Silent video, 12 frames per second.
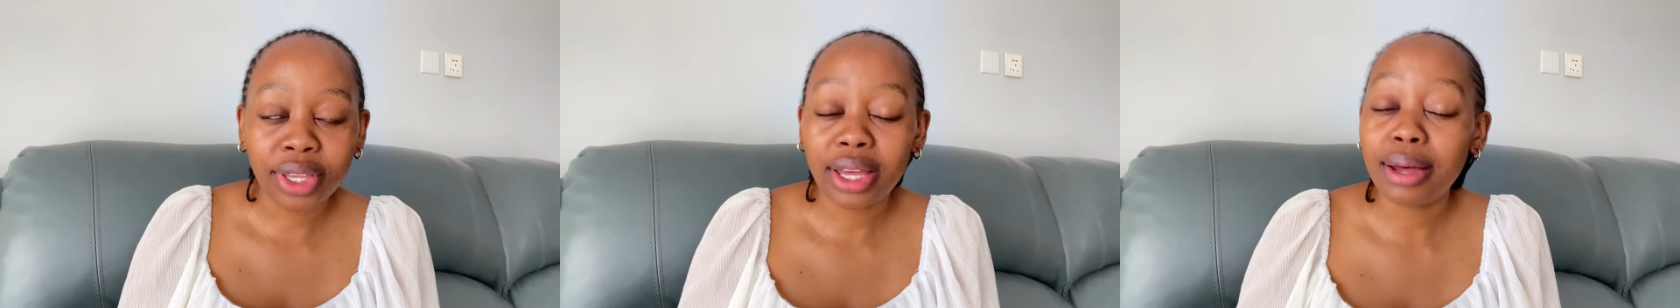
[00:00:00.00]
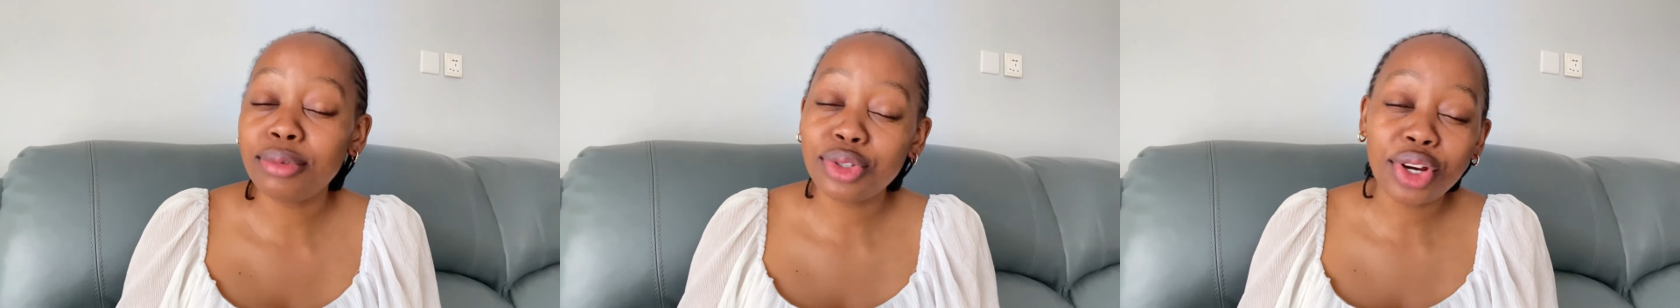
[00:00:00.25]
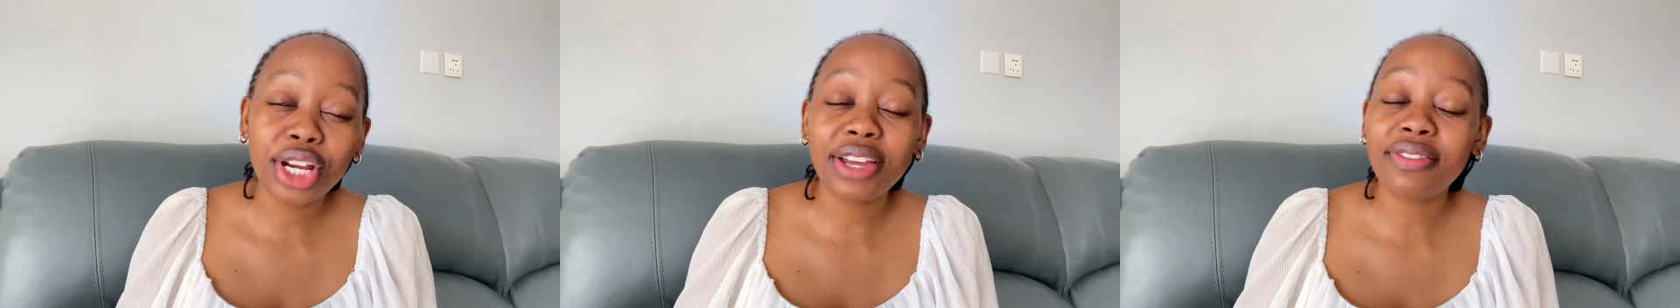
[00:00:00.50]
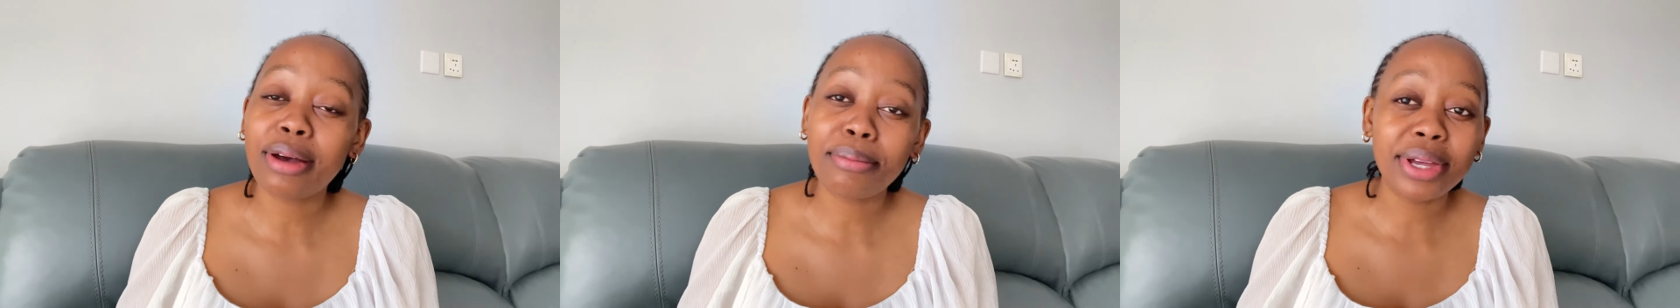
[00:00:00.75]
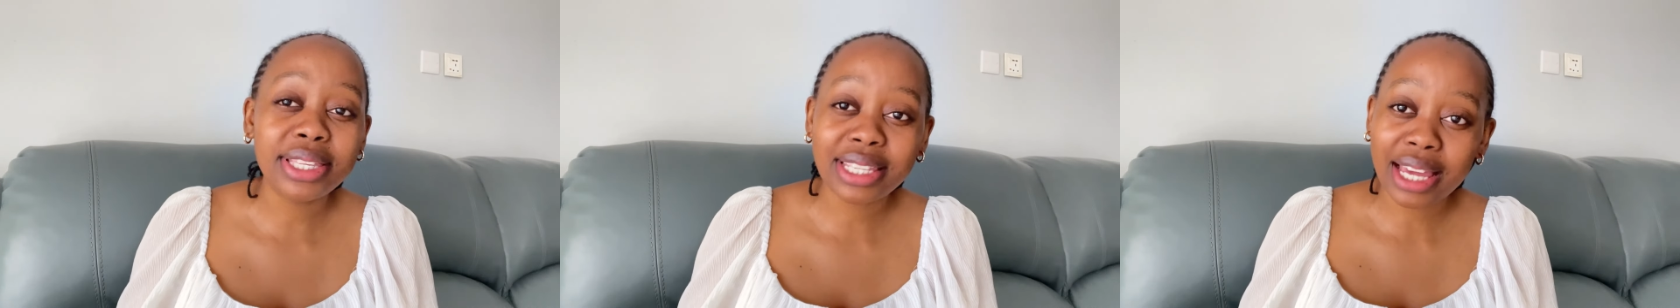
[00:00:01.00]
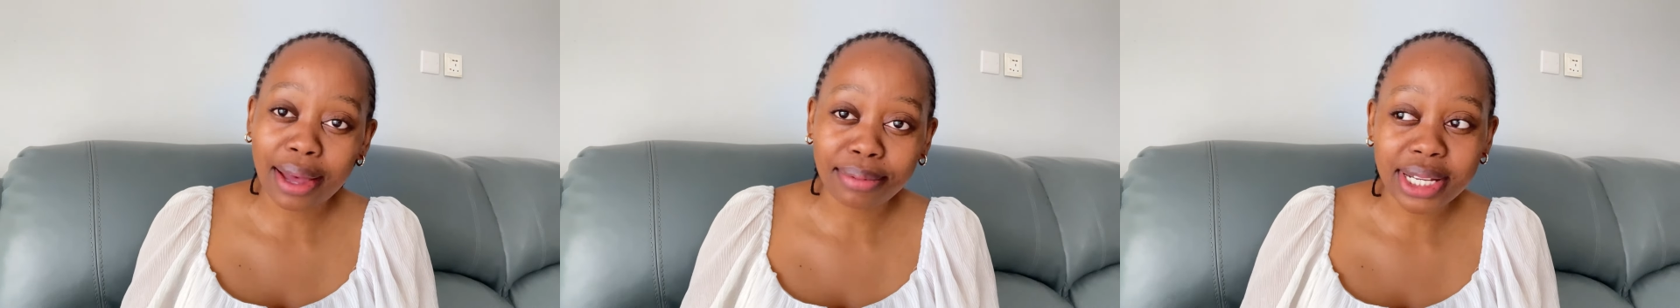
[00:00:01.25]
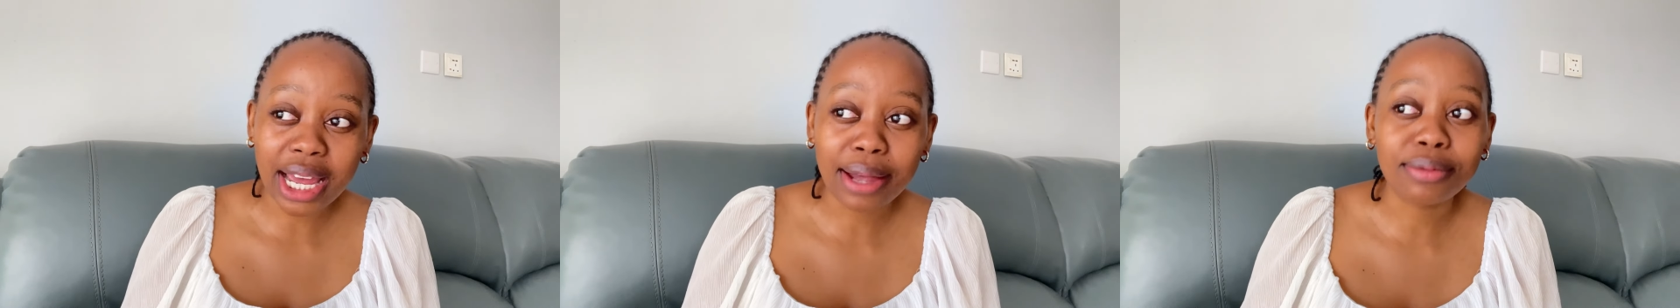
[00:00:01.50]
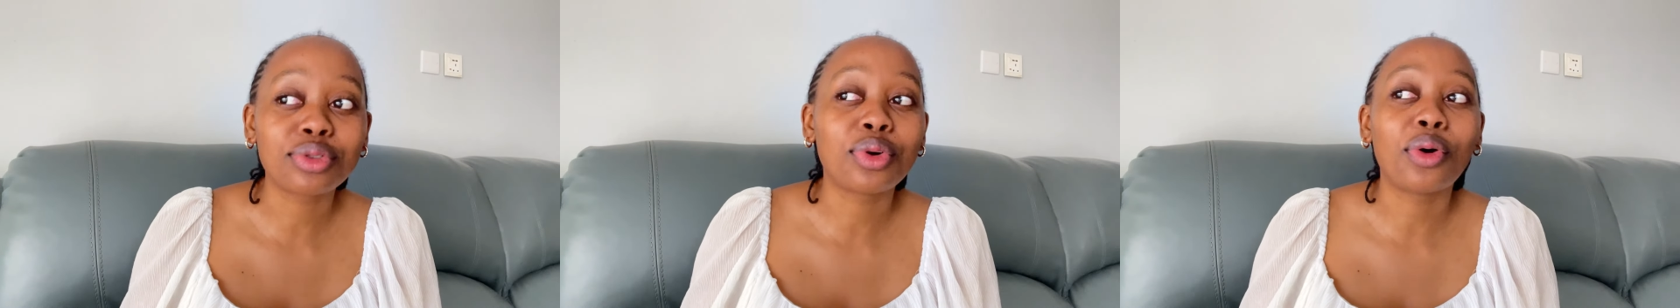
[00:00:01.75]
I'm sorry if I'm mixing up
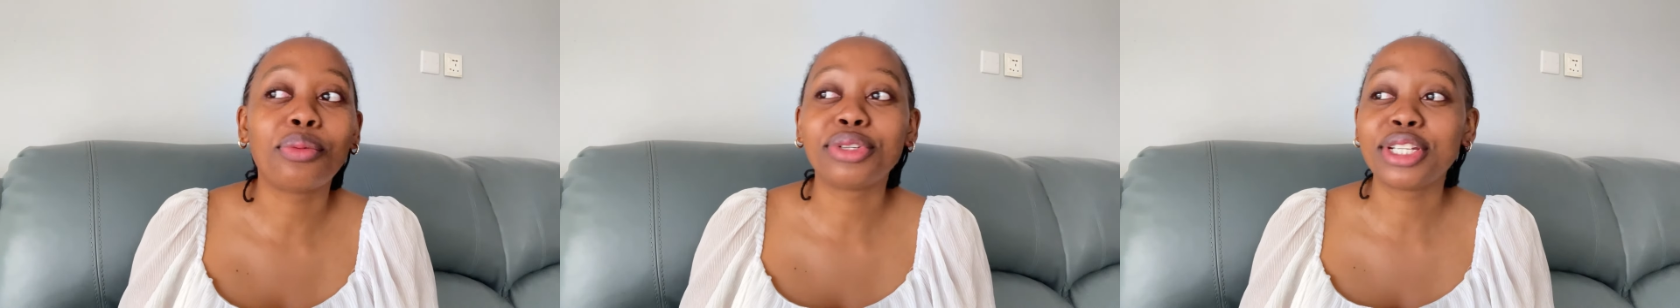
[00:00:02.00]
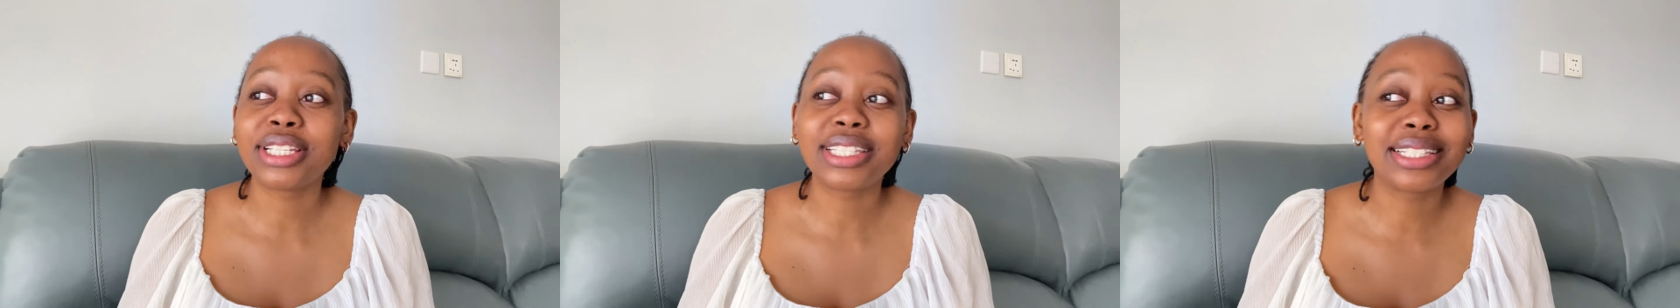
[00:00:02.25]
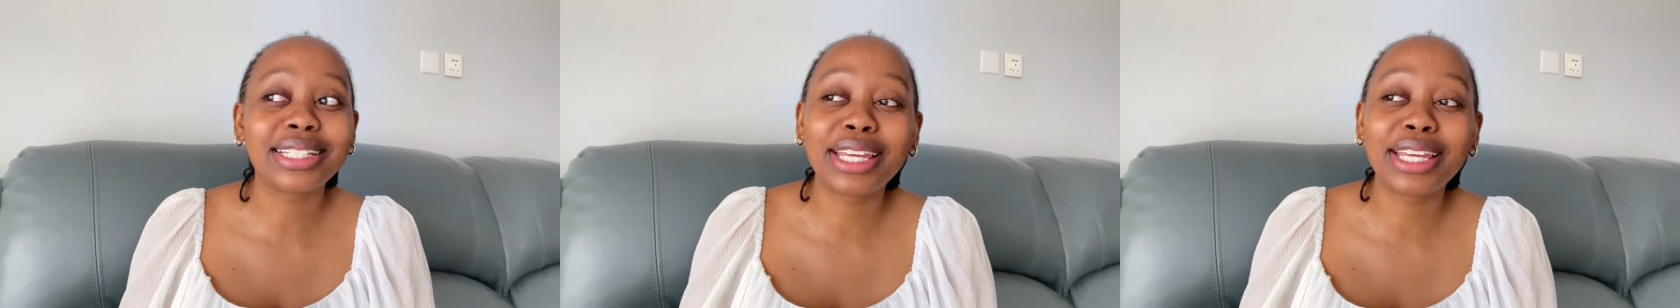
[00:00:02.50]
times or I'm just